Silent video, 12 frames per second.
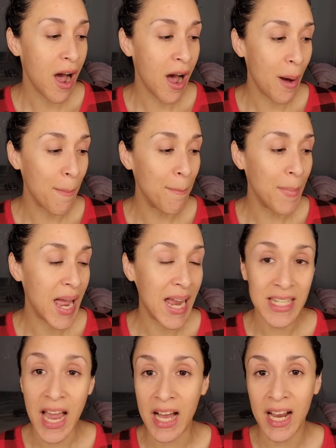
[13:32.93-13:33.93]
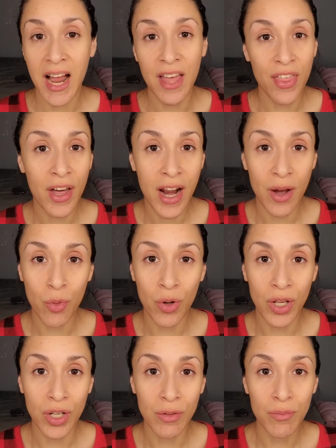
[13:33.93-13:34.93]
Um, and yeah, I thought I
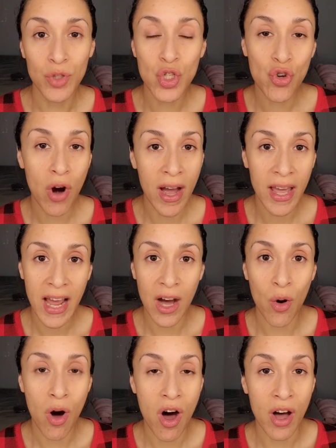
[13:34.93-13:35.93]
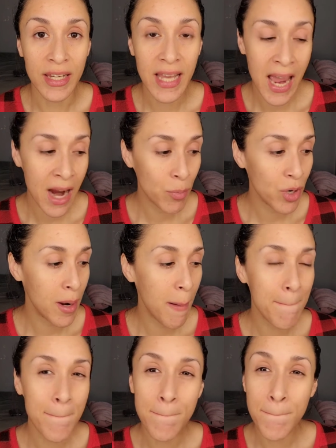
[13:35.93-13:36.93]
would try it out on
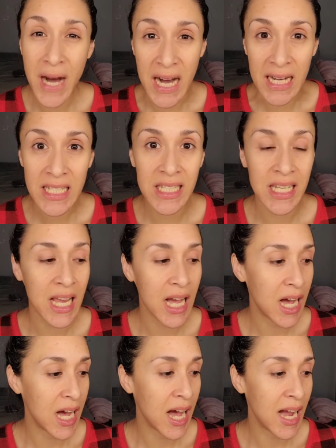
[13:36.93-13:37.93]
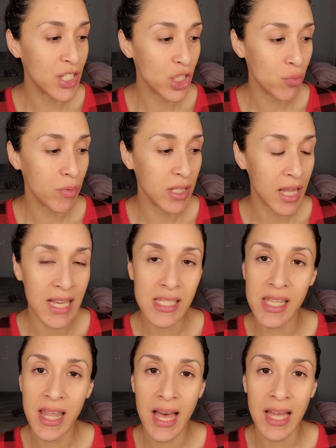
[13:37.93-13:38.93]
camera, but uh, I just
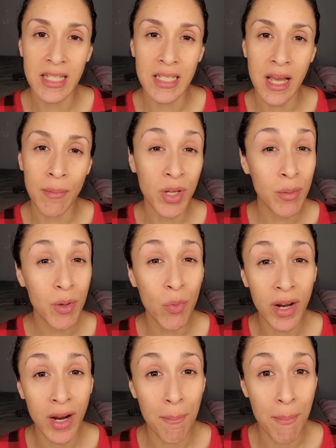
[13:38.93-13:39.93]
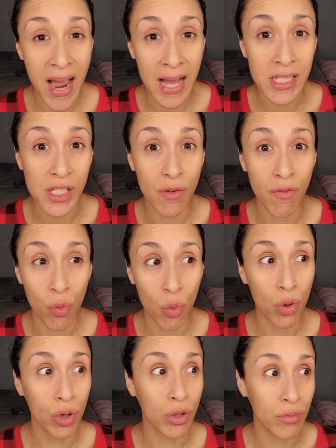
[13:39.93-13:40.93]
realized that I'm going to be wearing a mask
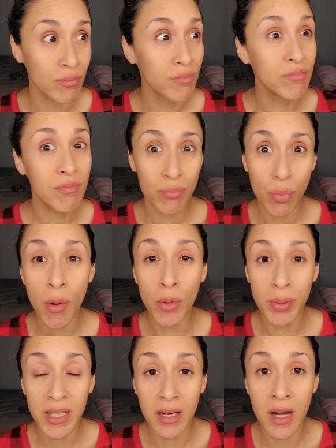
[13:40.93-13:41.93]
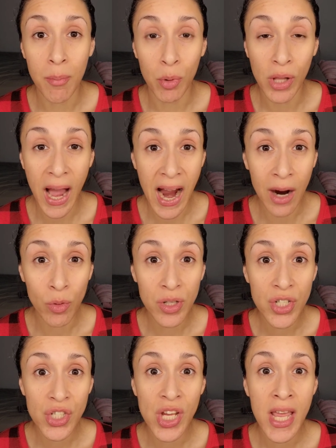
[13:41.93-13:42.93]
for probably a couple
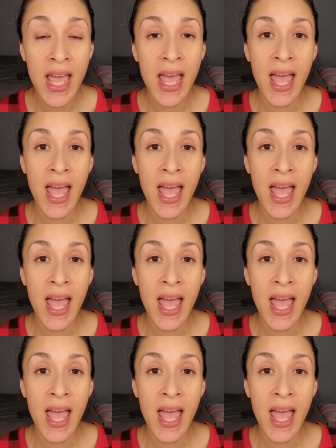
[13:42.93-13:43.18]
hours